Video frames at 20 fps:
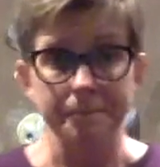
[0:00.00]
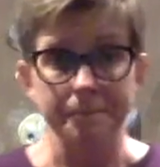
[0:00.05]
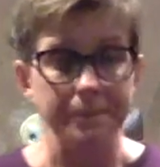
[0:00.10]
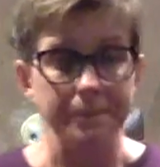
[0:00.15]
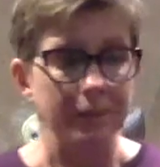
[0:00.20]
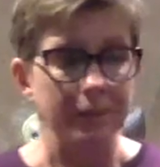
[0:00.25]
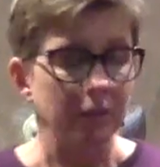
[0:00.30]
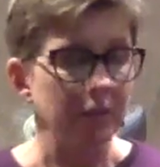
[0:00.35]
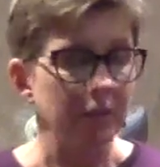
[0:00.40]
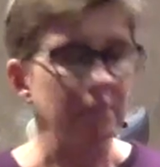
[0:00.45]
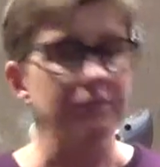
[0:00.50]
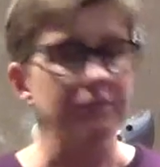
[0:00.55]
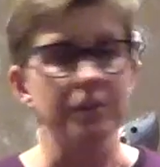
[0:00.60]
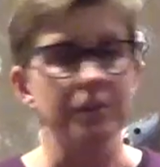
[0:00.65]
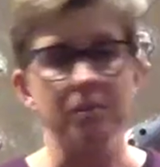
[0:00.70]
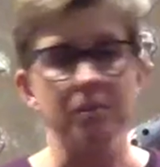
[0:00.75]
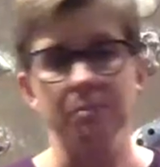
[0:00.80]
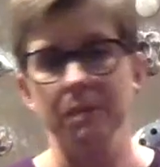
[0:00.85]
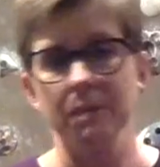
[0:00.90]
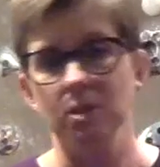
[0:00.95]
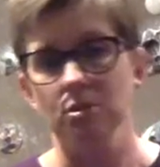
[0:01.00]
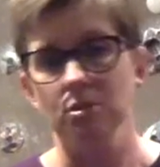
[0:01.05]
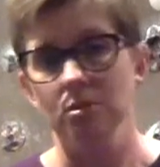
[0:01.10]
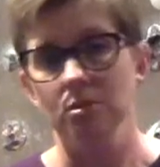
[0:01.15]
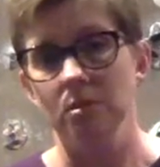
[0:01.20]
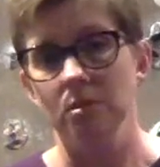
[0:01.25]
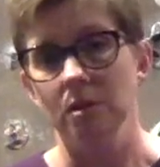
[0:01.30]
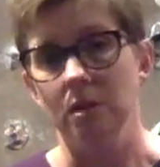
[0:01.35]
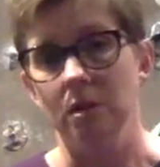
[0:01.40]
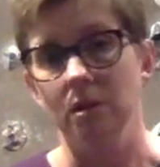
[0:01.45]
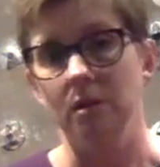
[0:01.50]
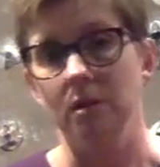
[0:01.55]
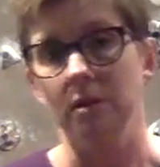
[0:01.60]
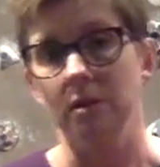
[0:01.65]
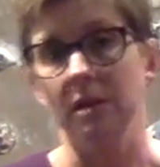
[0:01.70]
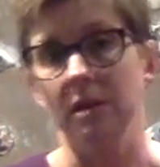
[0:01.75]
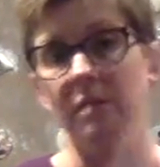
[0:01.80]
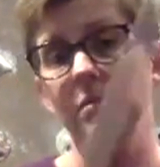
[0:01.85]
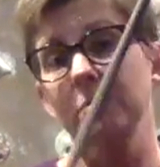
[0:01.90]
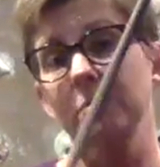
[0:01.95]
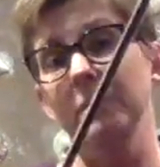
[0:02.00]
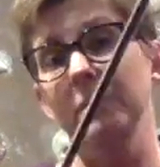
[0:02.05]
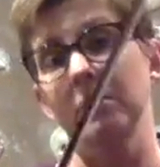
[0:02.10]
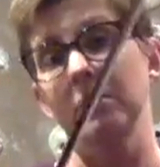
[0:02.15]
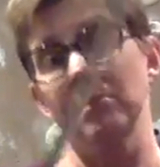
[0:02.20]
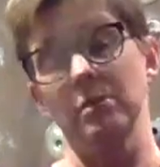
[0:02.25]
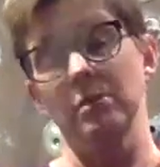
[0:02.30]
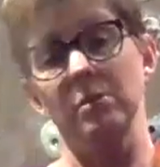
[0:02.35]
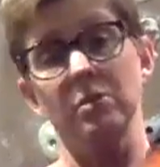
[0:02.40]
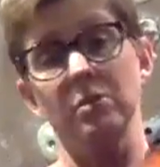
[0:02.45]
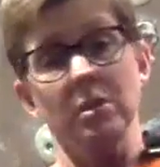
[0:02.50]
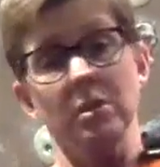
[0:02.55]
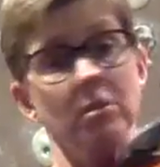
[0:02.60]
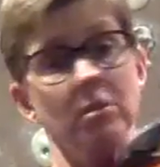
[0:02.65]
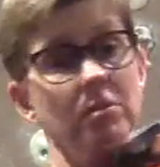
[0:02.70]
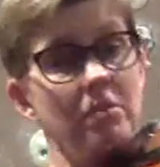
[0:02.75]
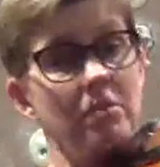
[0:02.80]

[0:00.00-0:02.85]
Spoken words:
Let's first make sure that our instruments are in tune.